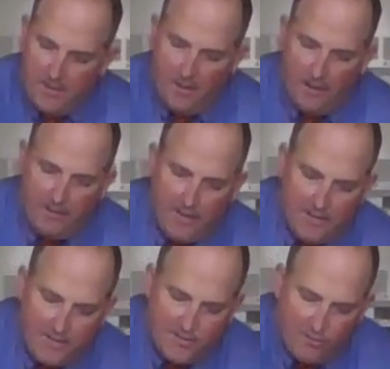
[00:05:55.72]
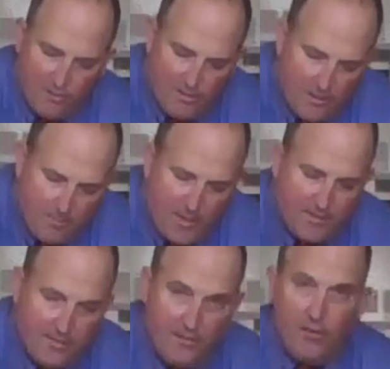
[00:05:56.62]
I'll insert a
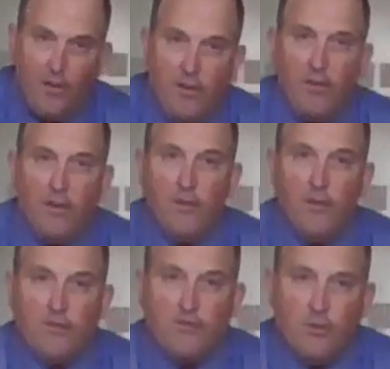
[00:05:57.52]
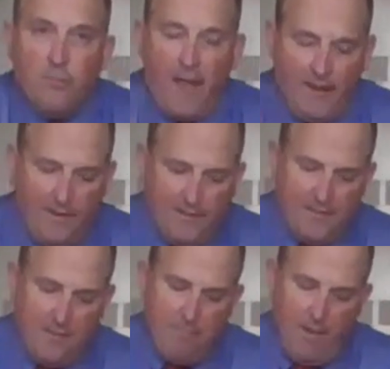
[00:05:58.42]
piece of neutral
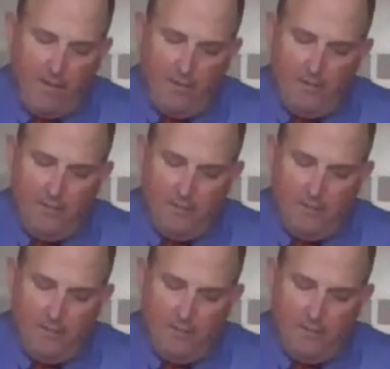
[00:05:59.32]
magnesium metal